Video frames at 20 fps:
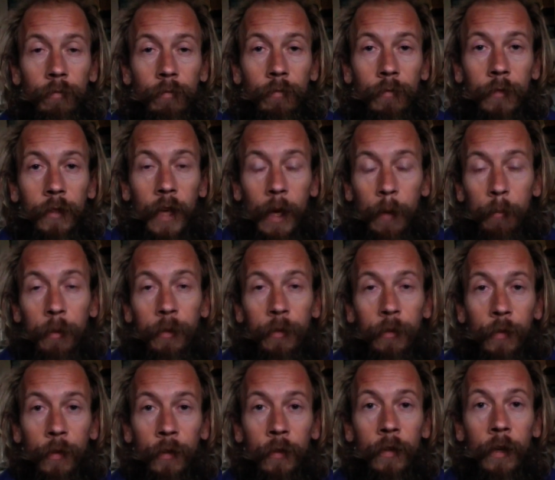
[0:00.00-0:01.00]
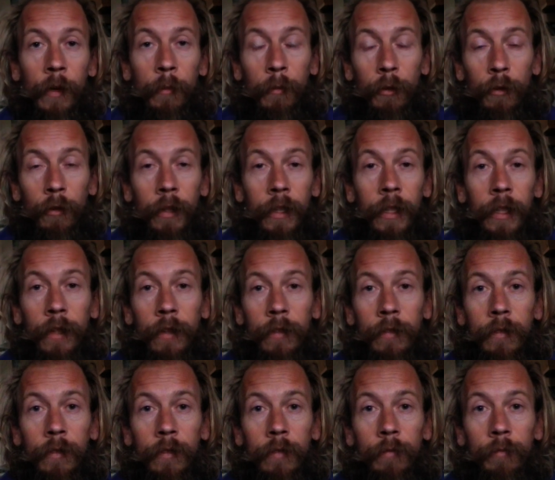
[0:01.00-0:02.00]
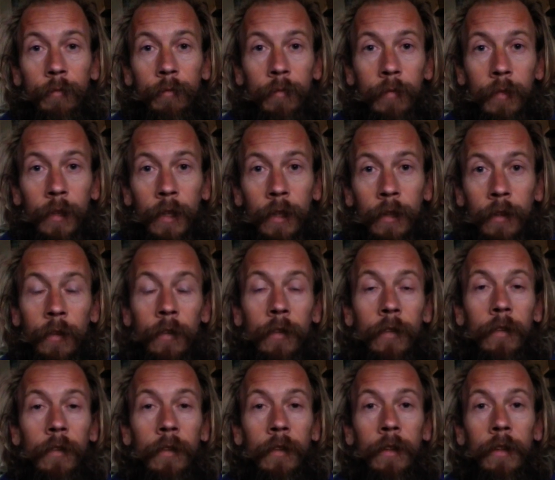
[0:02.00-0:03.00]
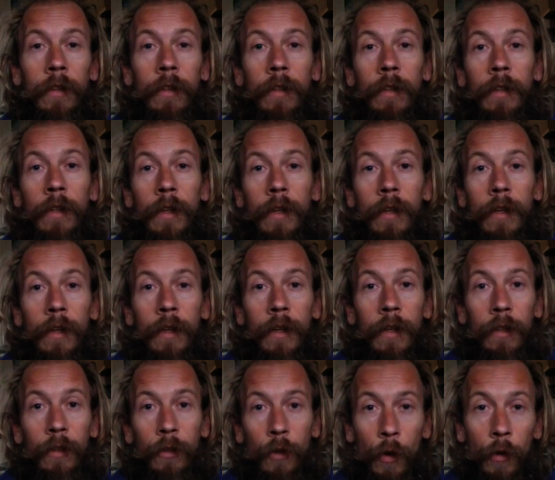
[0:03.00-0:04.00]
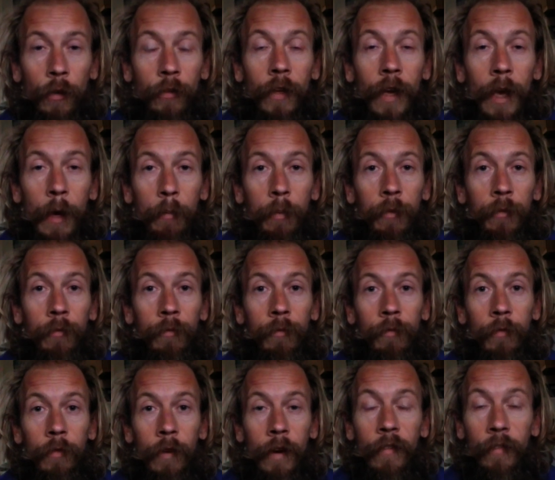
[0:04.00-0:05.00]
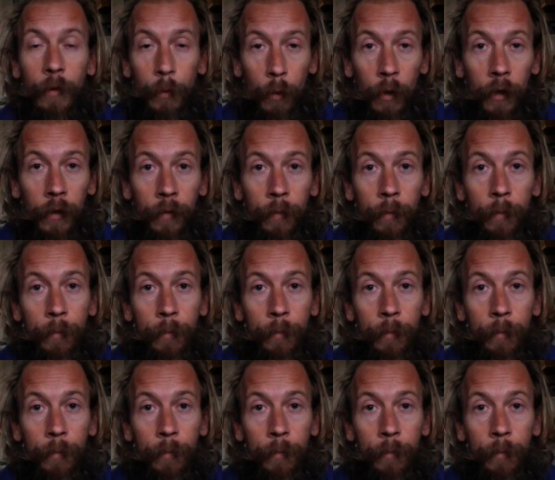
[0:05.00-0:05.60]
It's happened for some already. And it's going to happen for everyone,